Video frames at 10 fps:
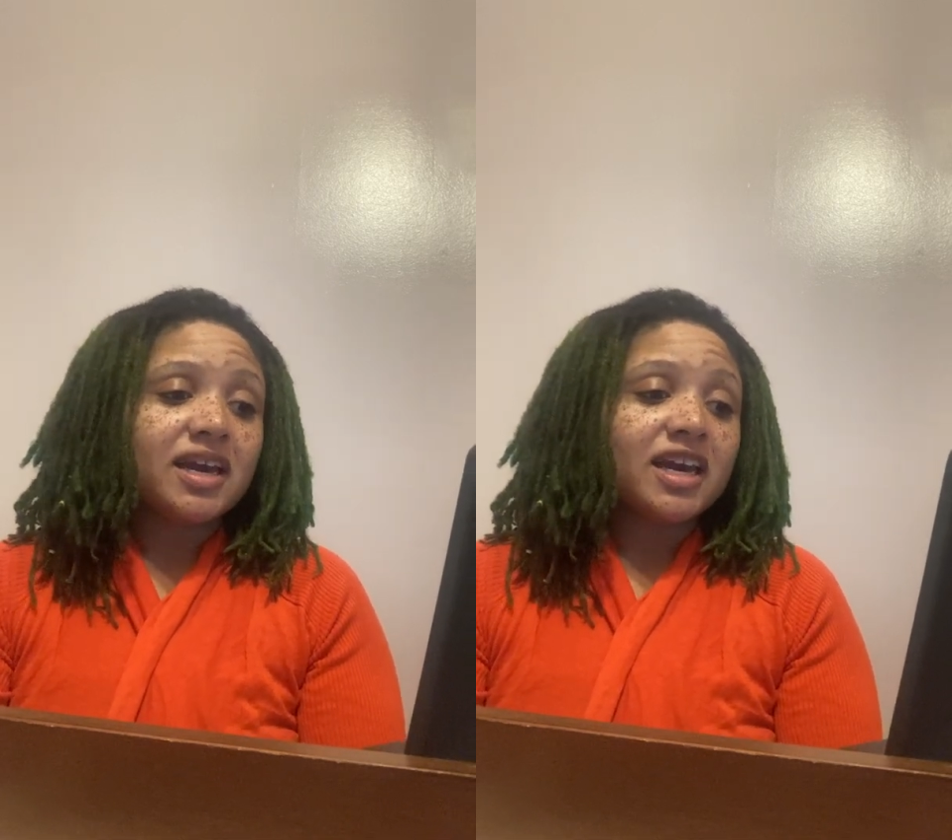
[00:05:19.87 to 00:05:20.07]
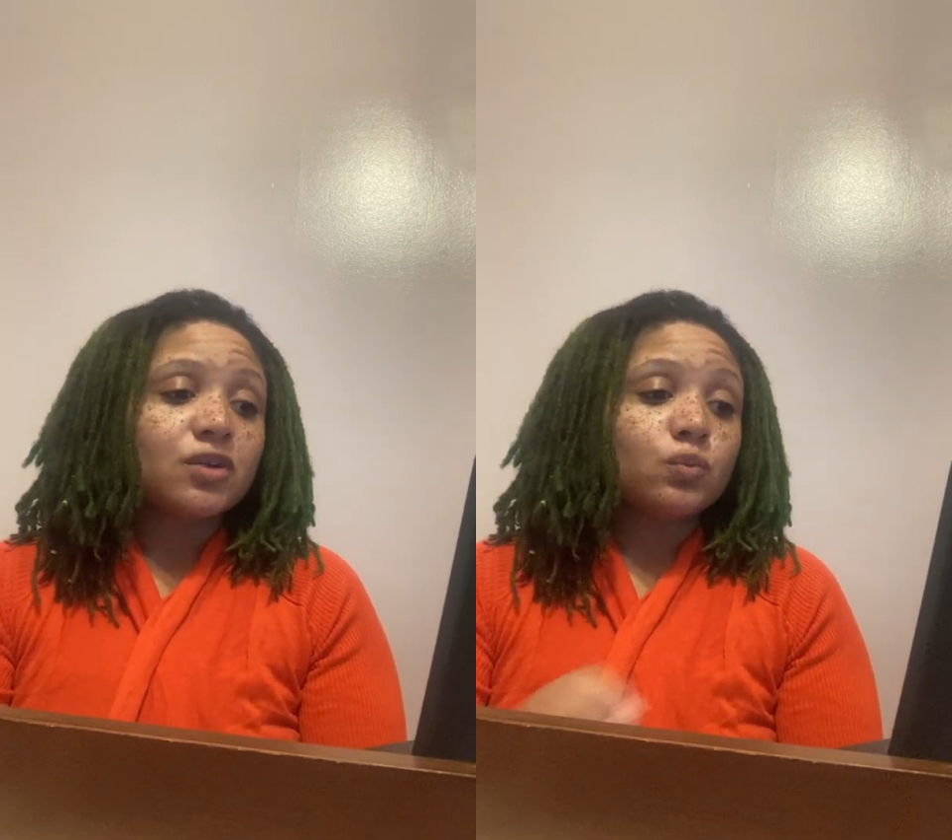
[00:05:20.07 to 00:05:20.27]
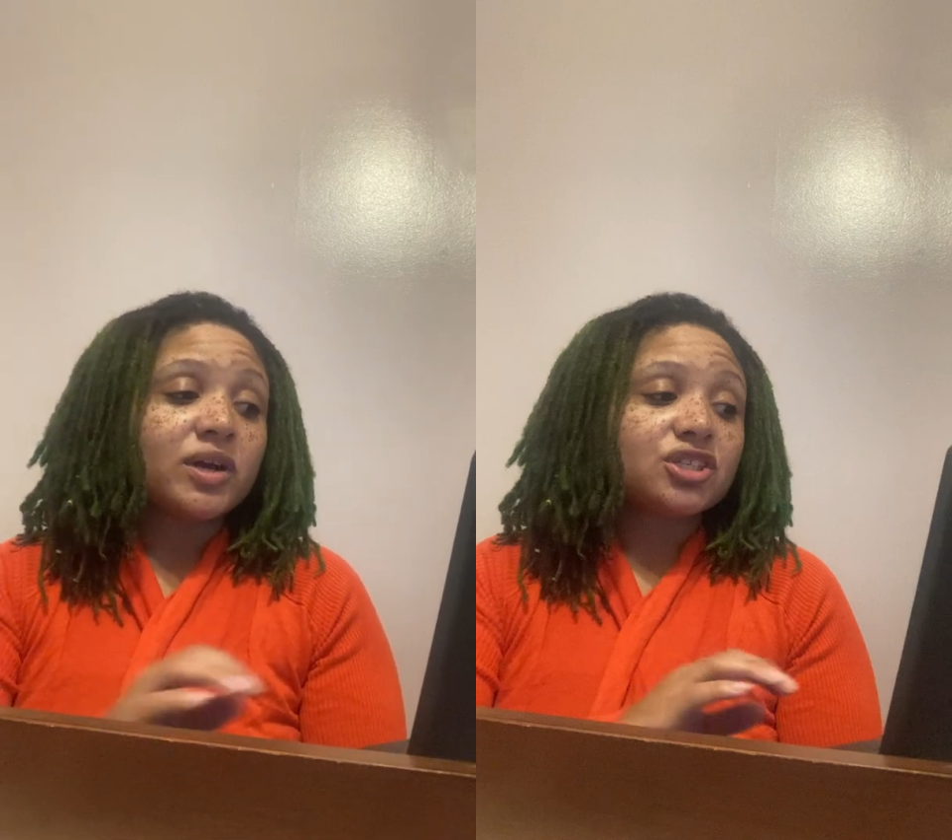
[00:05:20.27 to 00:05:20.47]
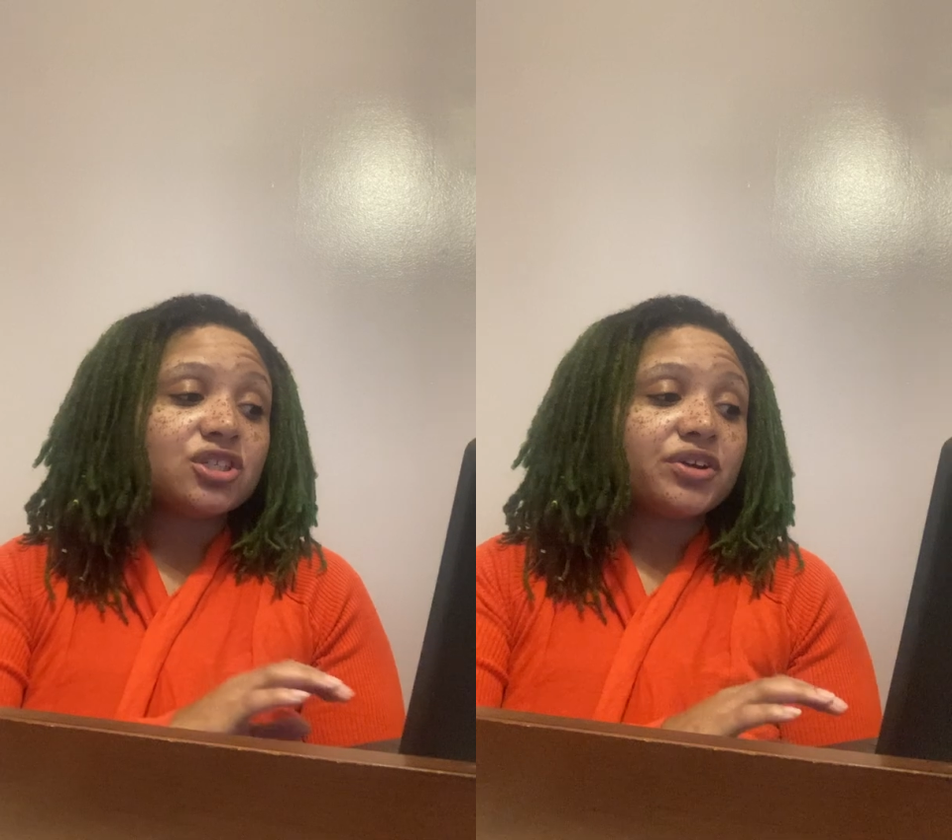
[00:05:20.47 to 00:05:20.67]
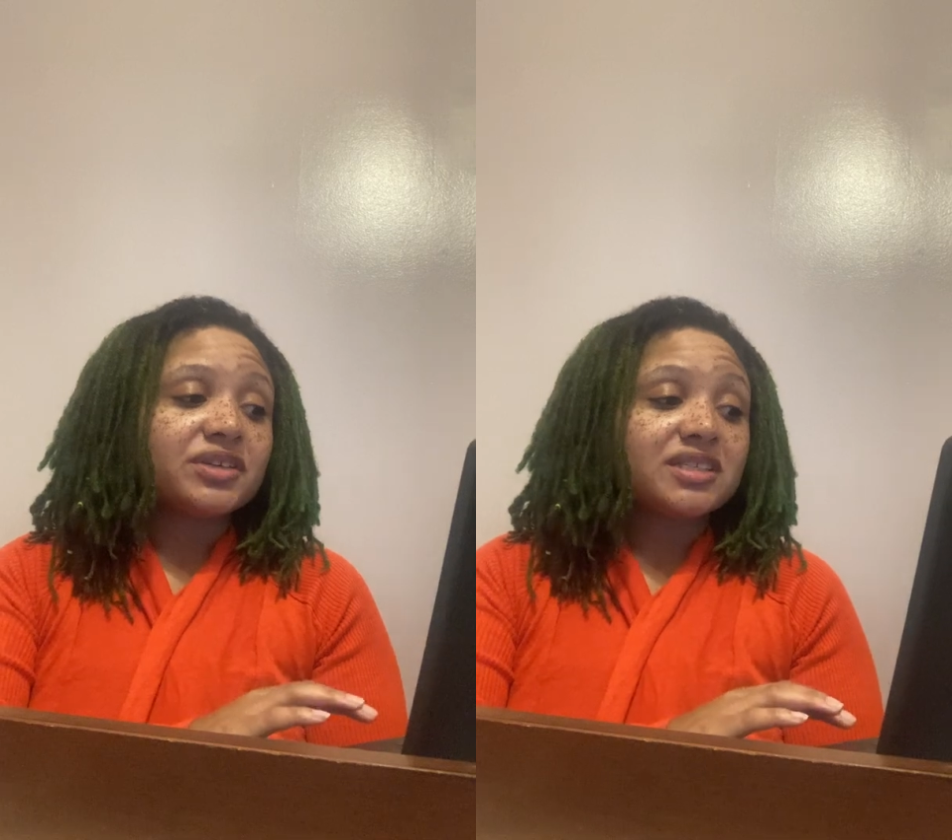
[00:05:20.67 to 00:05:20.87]
in which
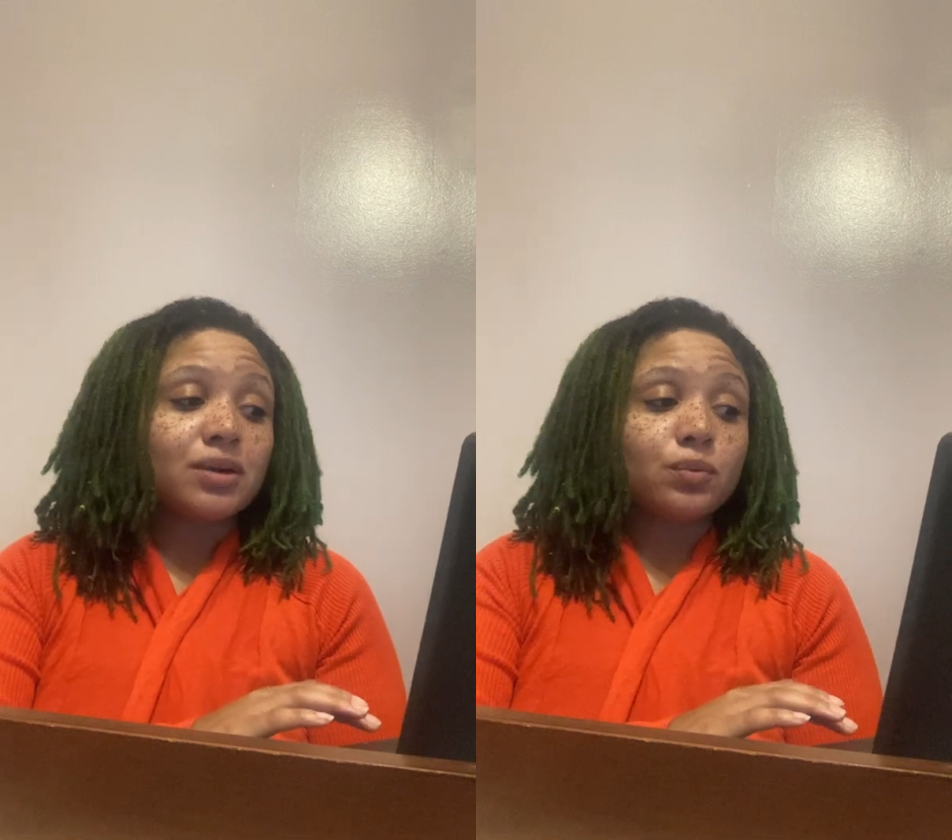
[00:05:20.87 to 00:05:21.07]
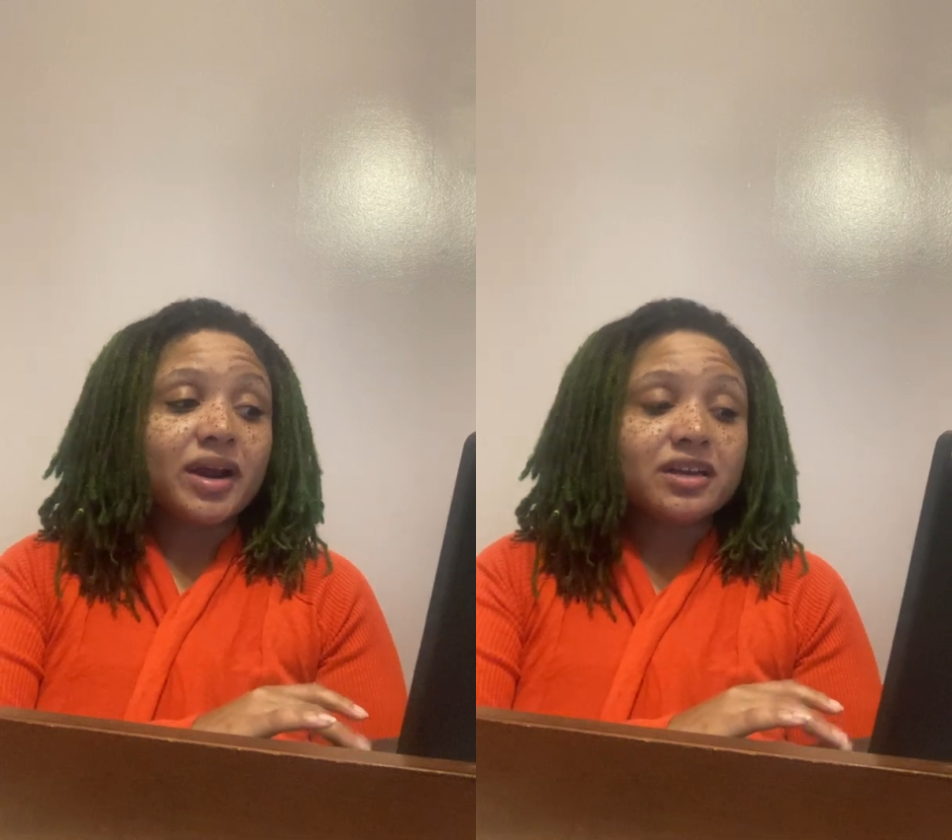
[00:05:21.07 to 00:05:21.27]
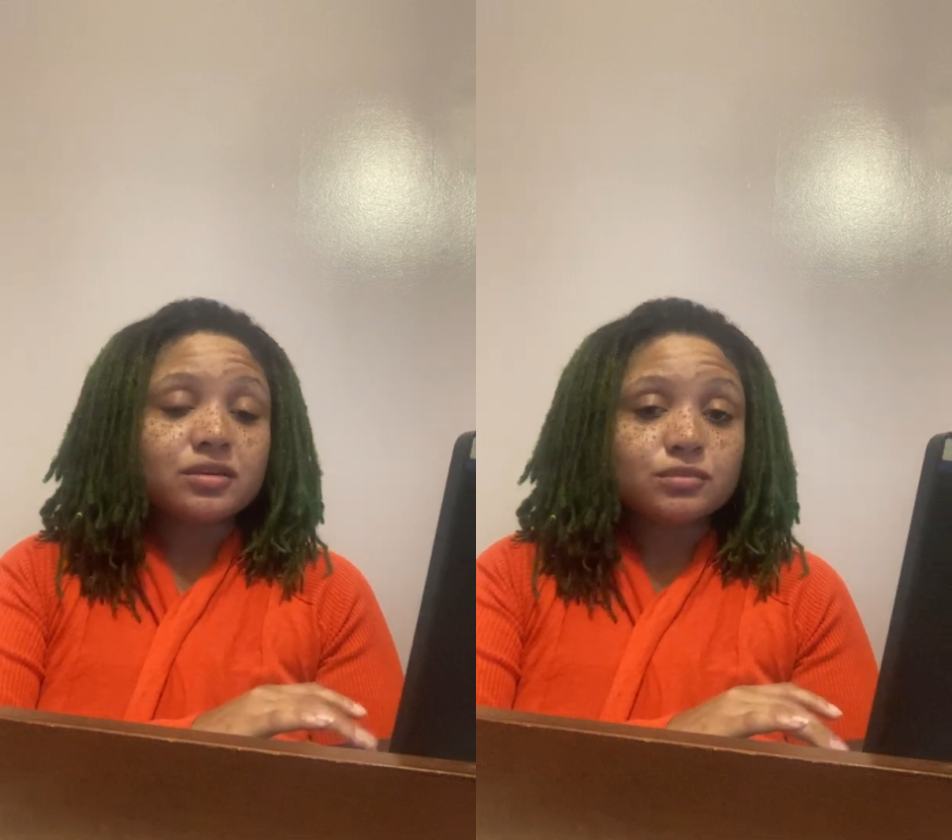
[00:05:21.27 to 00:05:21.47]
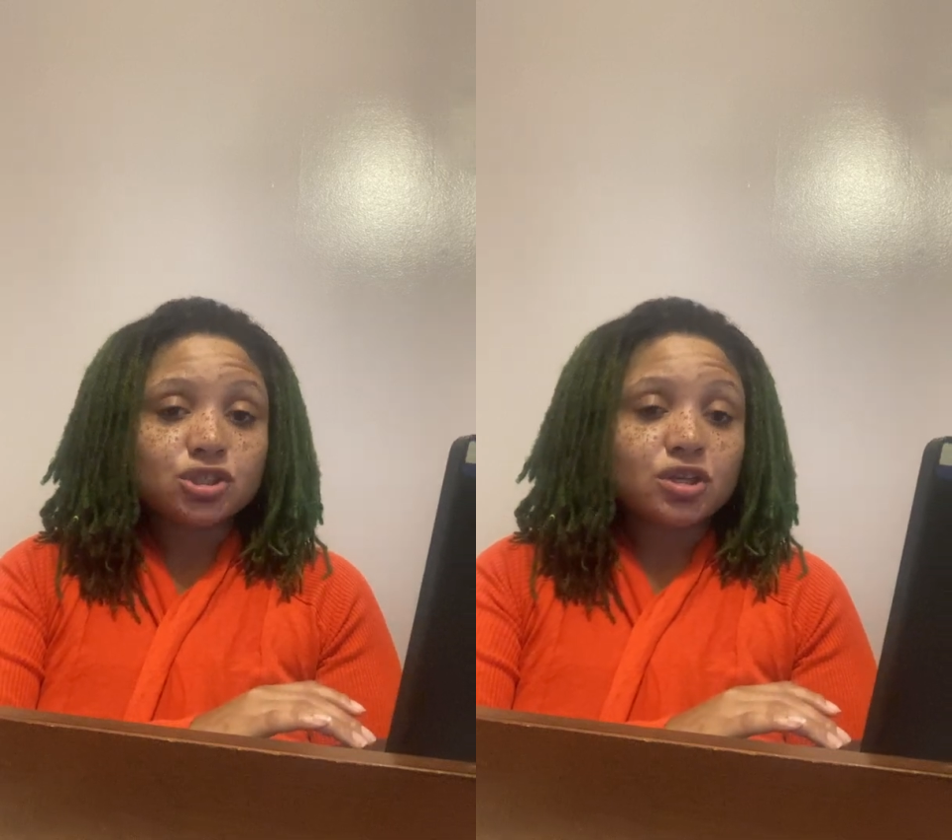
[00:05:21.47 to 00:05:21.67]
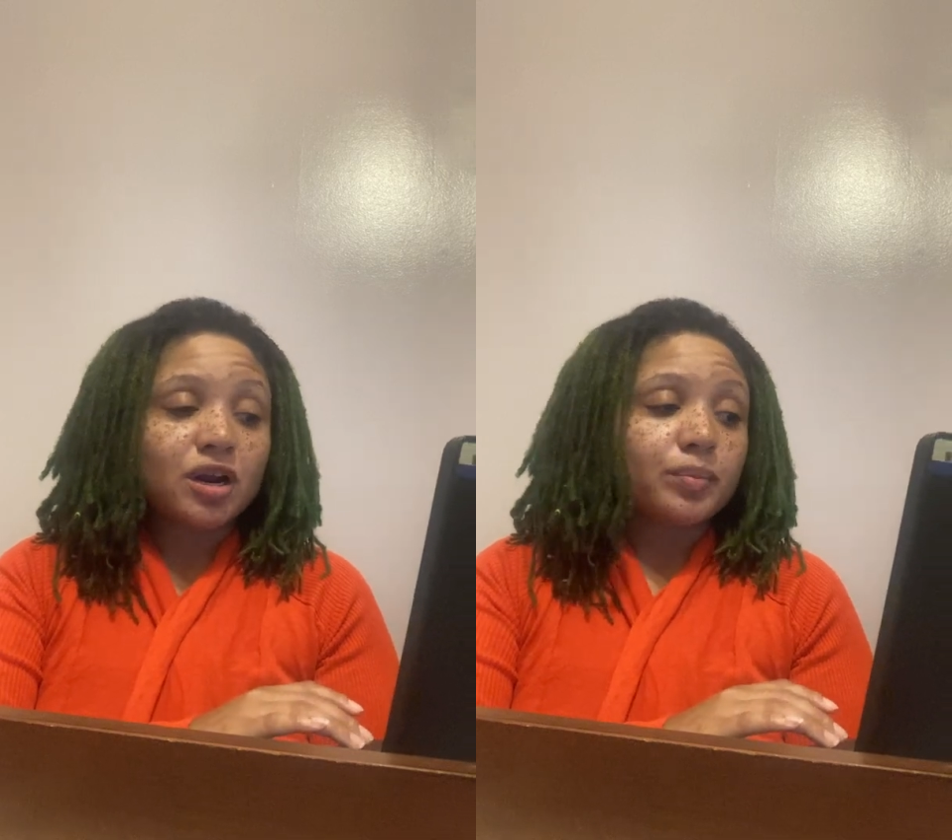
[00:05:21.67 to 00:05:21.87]
there is a random
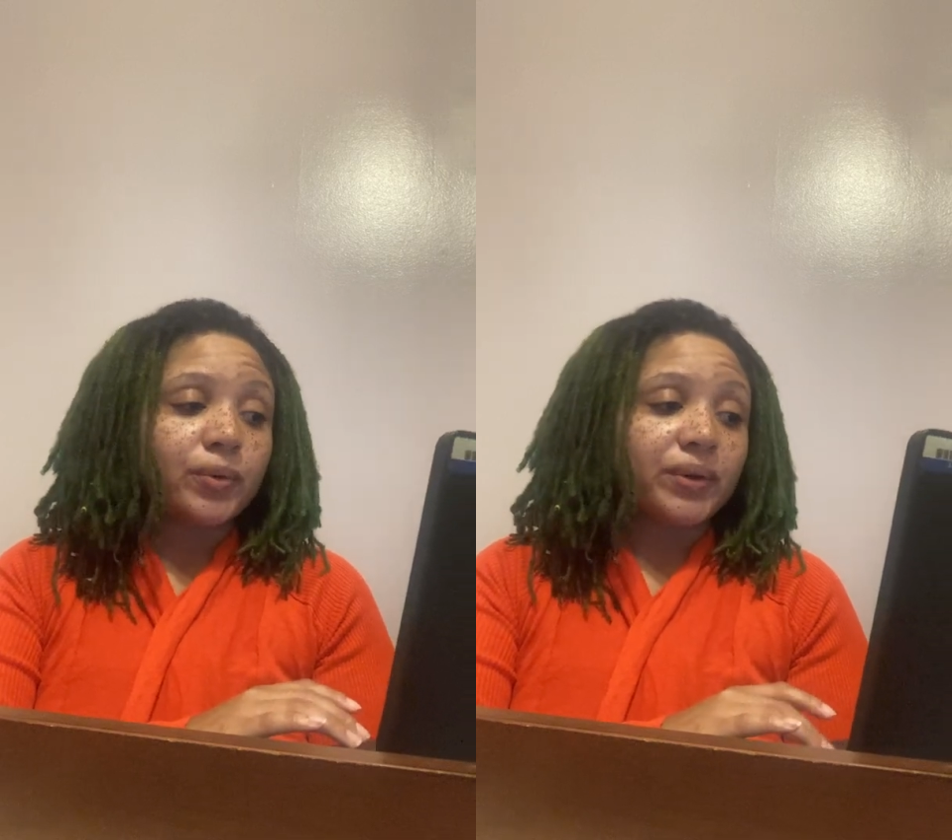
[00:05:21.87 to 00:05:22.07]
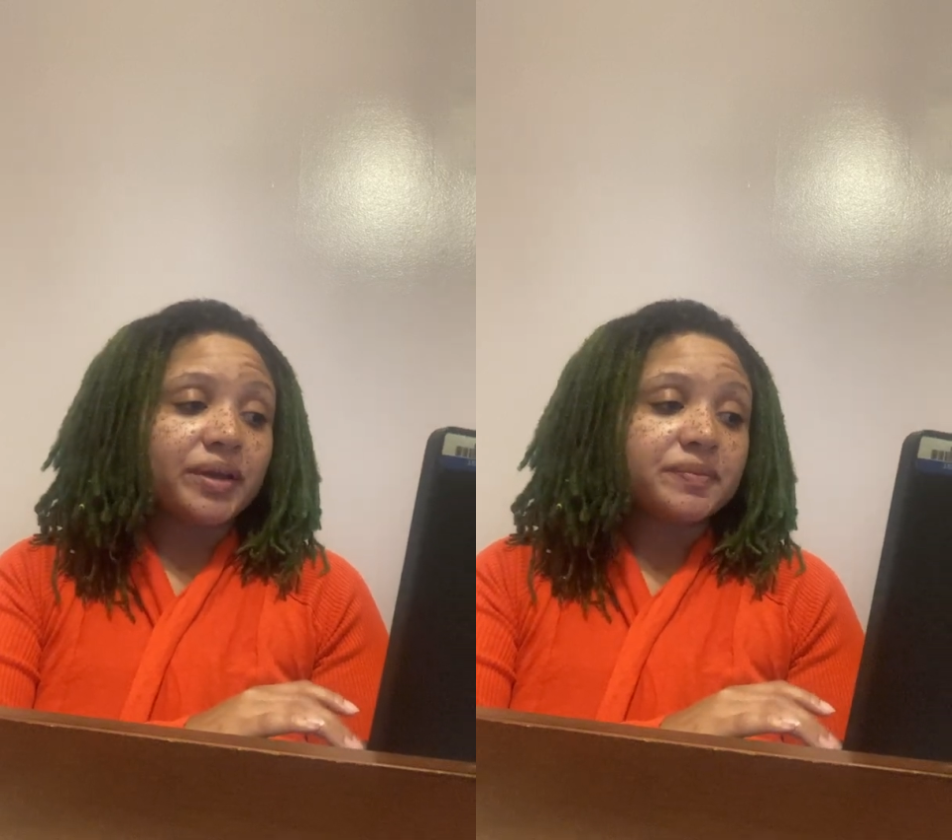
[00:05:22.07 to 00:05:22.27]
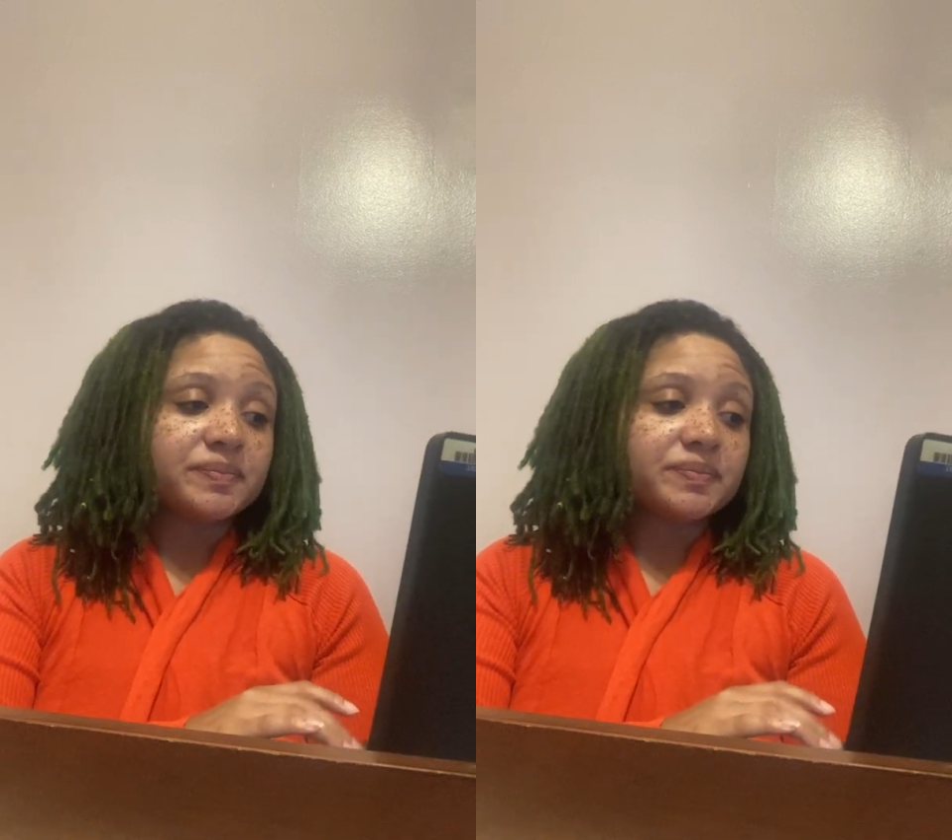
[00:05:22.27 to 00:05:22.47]
start point.